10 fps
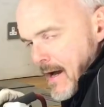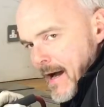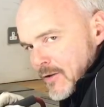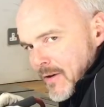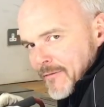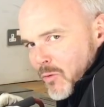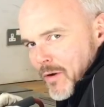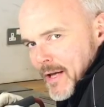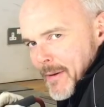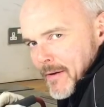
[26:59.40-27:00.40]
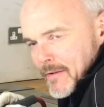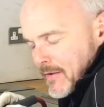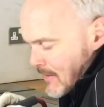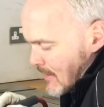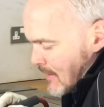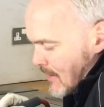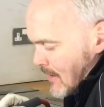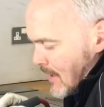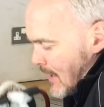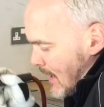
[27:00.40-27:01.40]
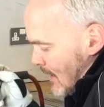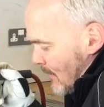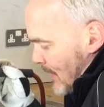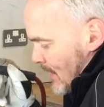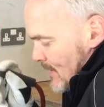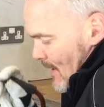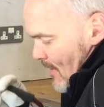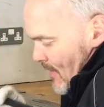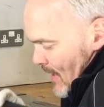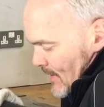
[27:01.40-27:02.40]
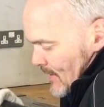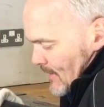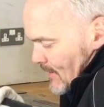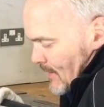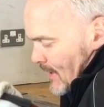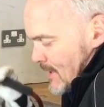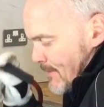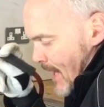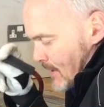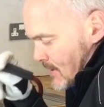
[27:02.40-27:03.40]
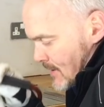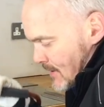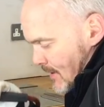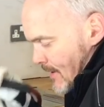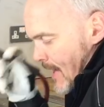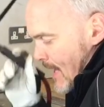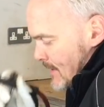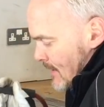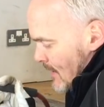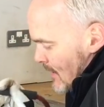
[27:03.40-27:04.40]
I don't have to worry about it because this is matched to that.